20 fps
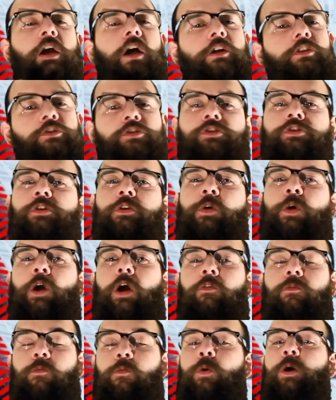unsure
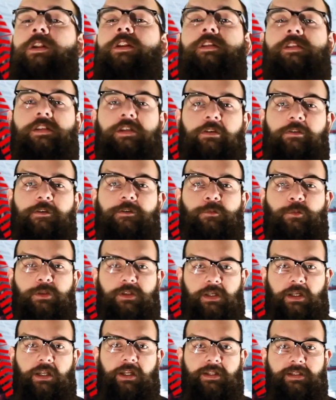of what the series
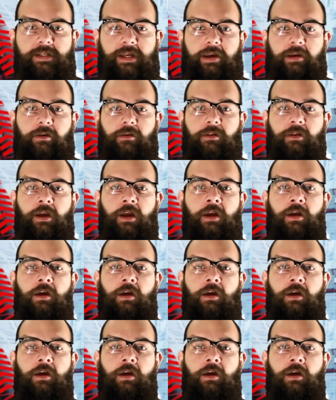was going to entail,